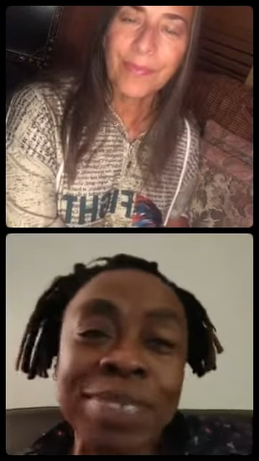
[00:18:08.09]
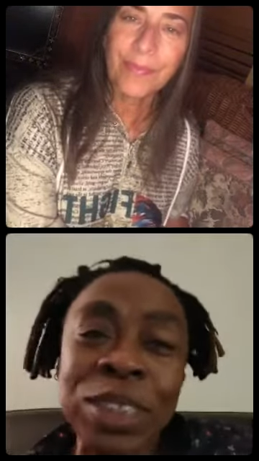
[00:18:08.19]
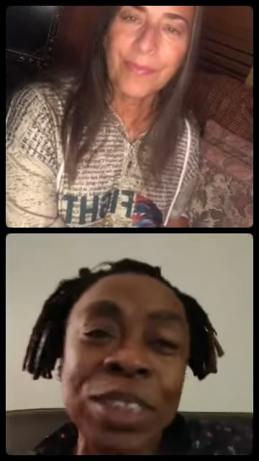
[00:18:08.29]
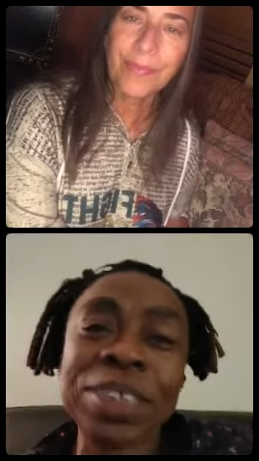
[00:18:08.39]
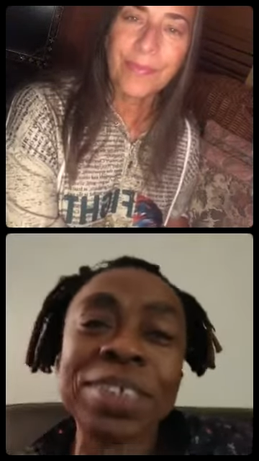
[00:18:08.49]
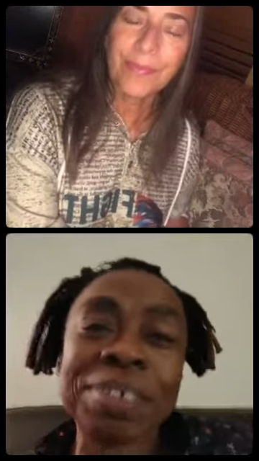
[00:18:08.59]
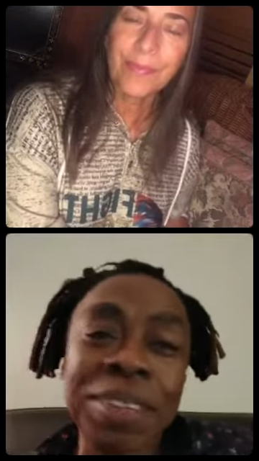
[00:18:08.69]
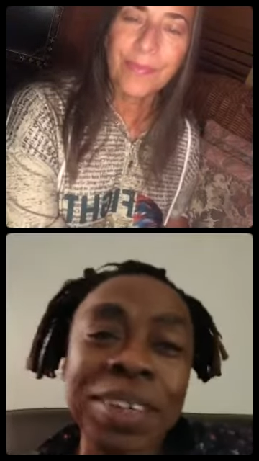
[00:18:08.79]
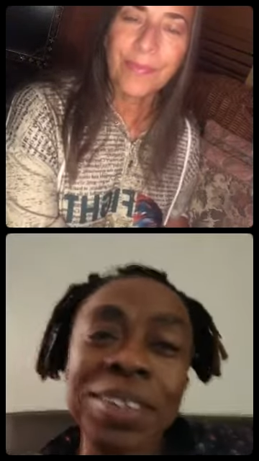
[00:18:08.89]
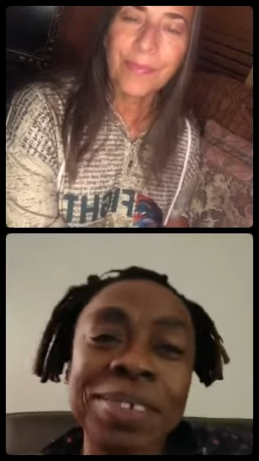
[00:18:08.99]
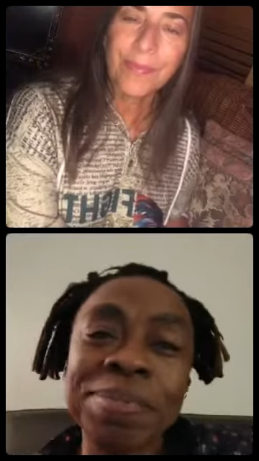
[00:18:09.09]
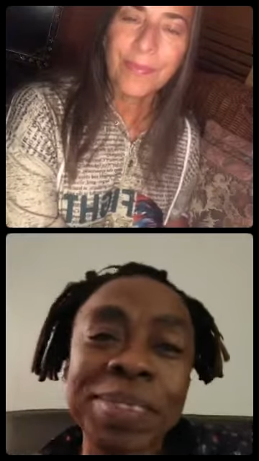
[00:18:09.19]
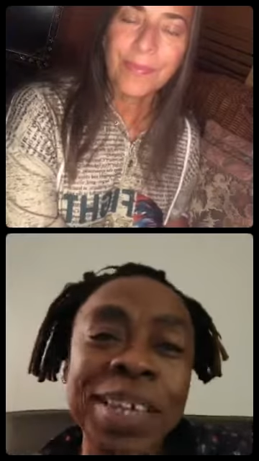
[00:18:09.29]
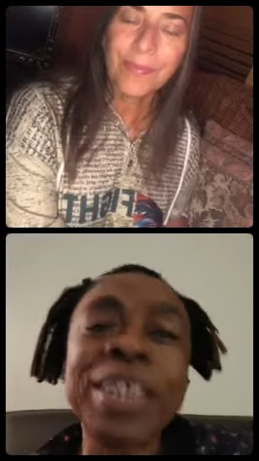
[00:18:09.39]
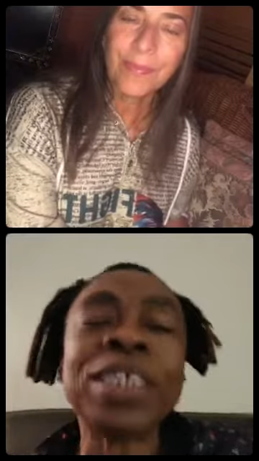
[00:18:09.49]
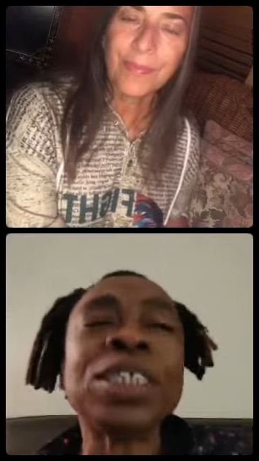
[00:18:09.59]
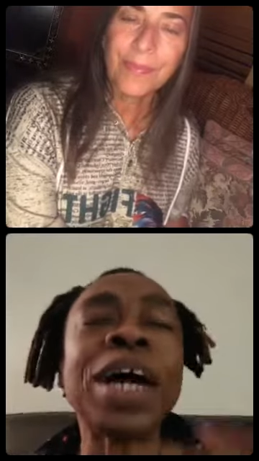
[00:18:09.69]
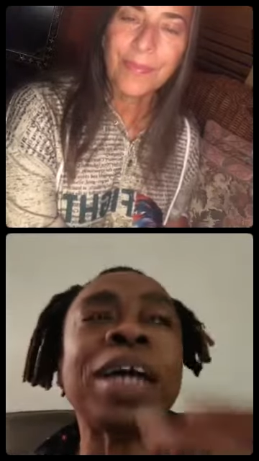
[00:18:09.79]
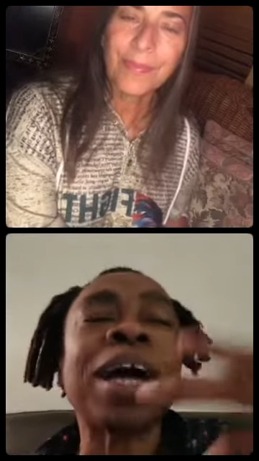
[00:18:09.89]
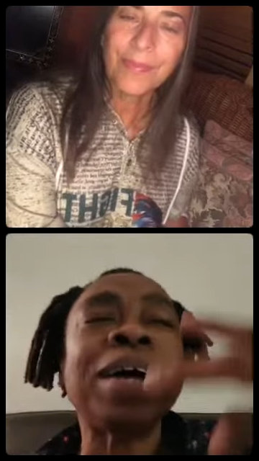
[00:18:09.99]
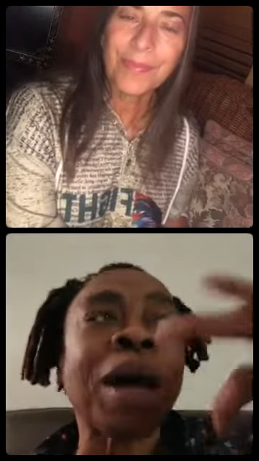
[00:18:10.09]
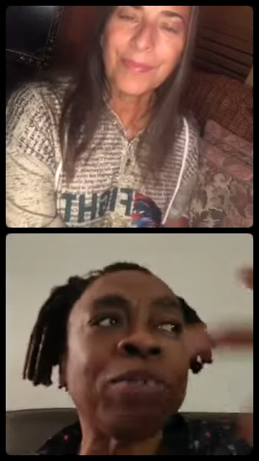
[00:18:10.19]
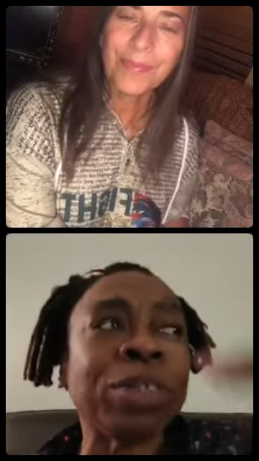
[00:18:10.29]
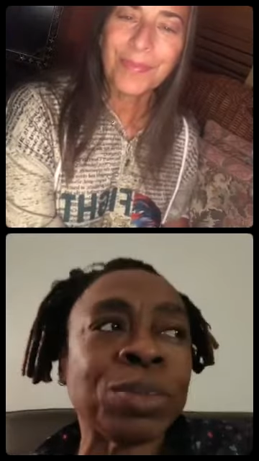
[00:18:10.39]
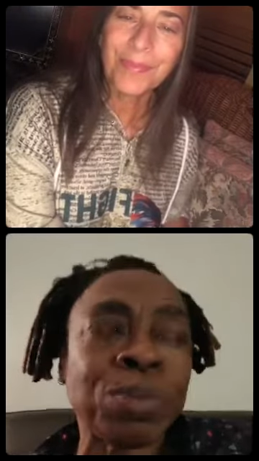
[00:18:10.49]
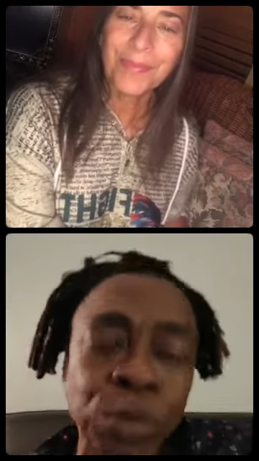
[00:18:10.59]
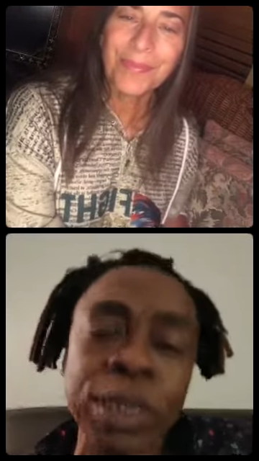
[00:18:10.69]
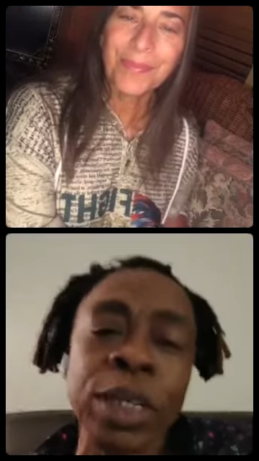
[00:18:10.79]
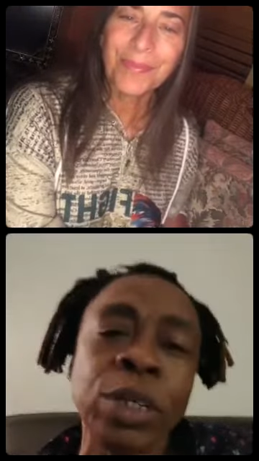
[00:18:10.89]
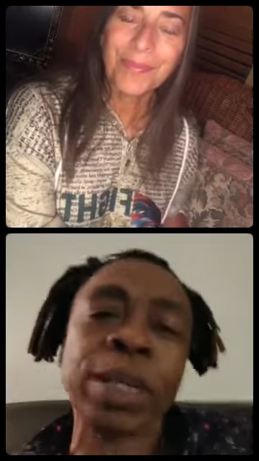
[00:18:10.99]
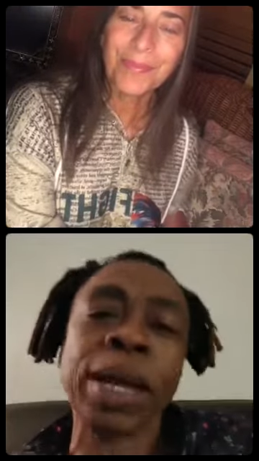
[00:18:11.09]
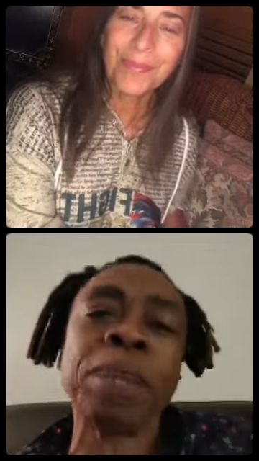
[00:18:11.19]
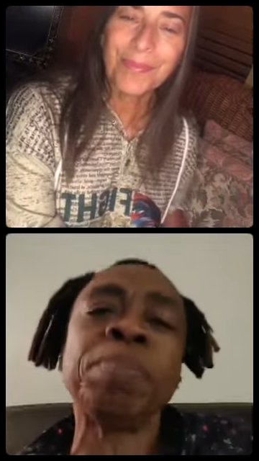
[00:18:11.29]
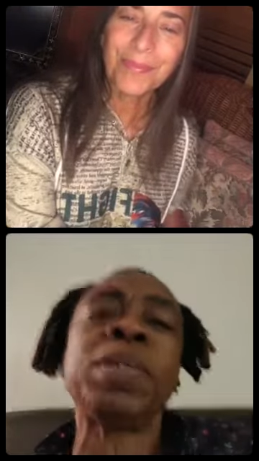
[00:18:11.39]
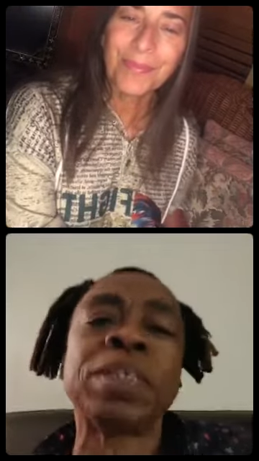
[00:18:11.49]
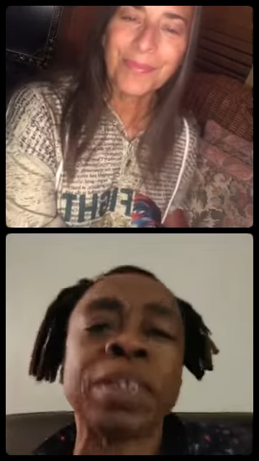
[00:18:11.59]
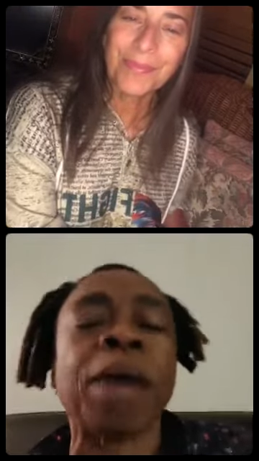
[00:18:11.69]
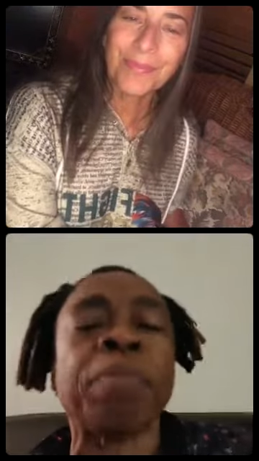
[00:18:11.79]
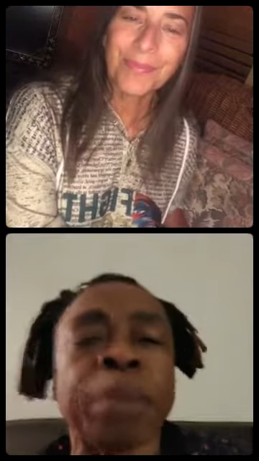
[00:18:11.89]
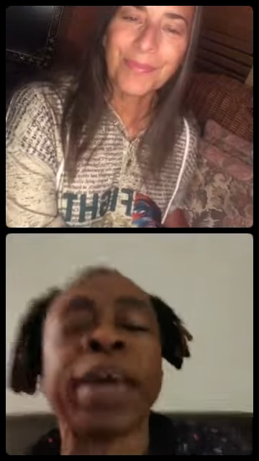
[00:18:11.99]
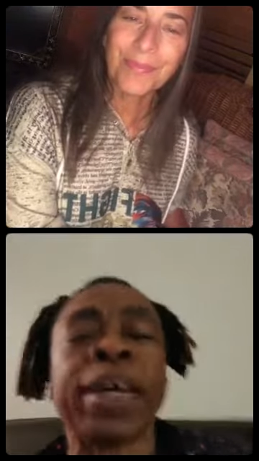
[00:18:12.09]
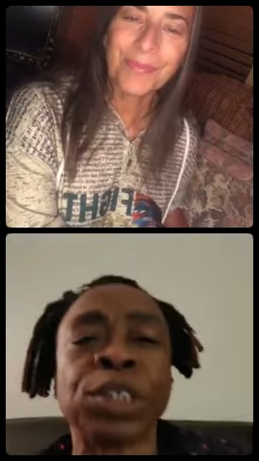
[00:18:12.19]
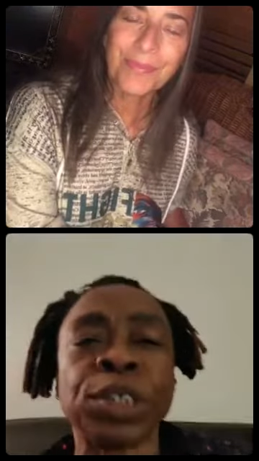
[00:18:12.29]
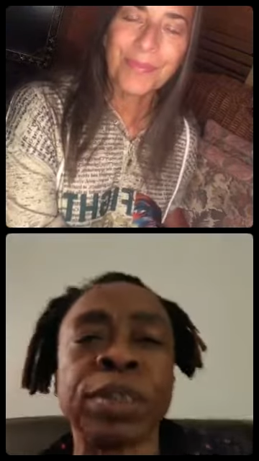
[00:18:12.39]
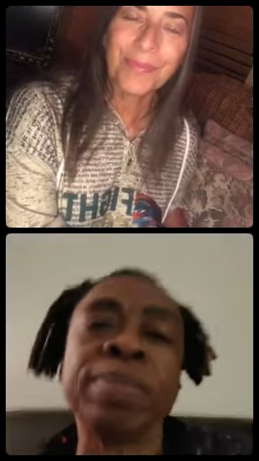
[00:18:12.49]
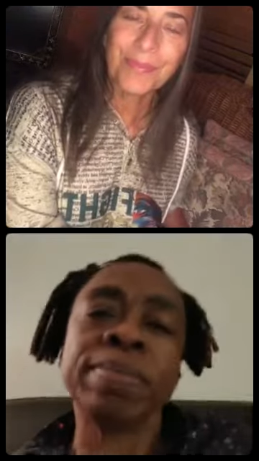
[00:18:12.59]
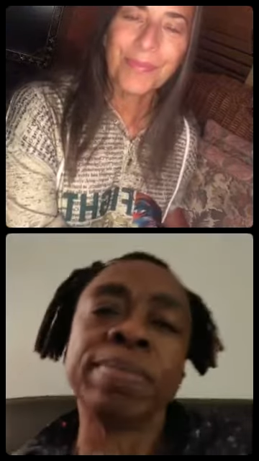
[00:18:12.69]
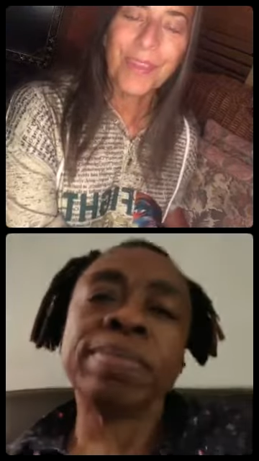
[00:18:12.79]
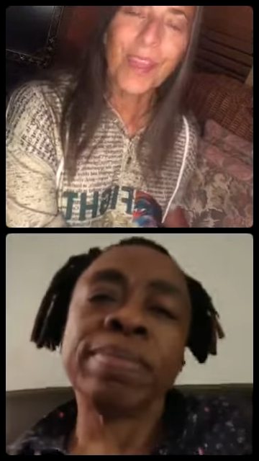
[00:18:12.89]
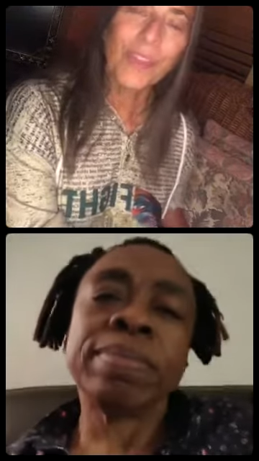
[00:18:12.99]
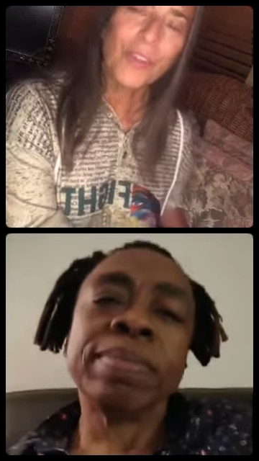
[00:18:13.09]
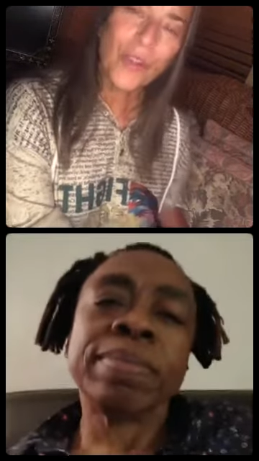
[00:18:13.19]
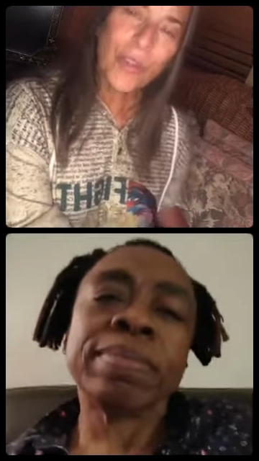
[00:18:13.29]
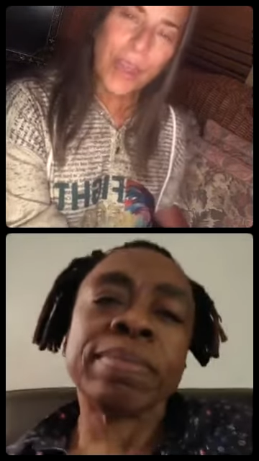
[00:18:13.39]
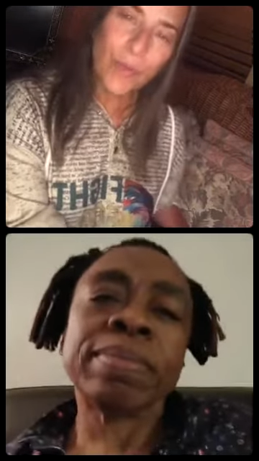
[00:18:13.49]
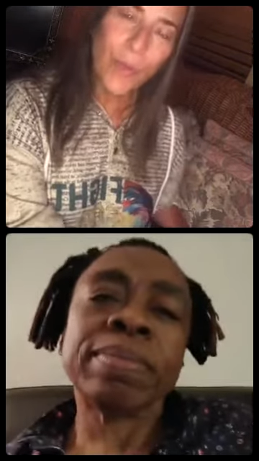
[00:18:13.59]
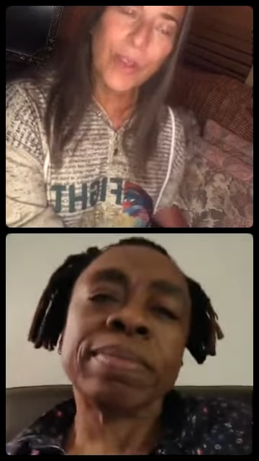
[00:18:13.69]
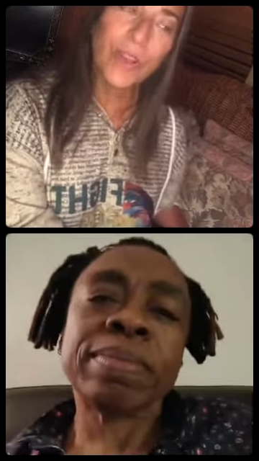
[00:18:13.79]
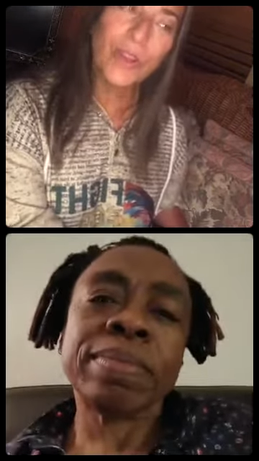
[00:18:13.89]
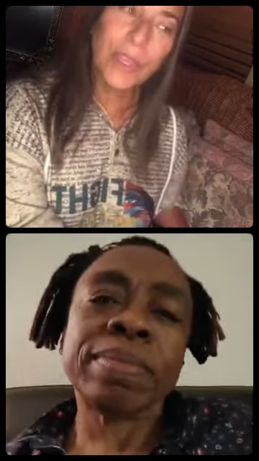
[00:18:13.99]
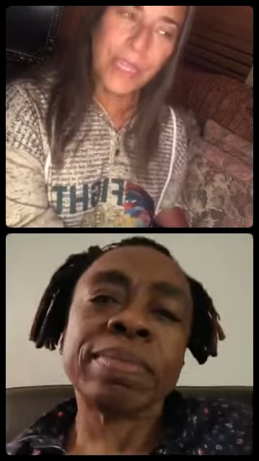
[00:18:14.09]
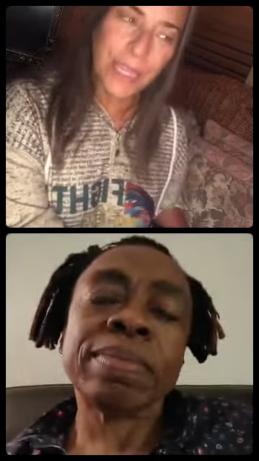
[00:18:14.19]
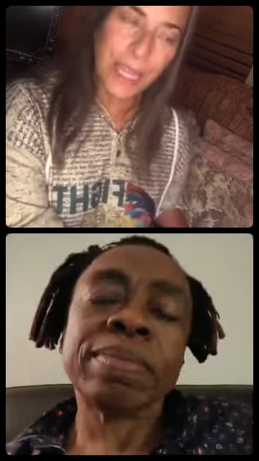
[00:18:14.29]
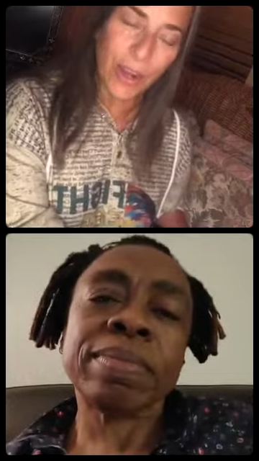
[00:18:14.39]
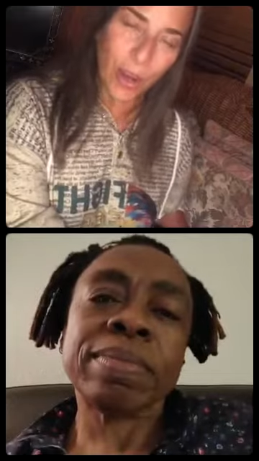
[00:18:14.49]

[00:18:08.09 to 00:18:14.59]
Speaker 1: you just, you know, and it's not I, I was really good at it, but it's not my passion.
Speaker 2: So then when you're eating at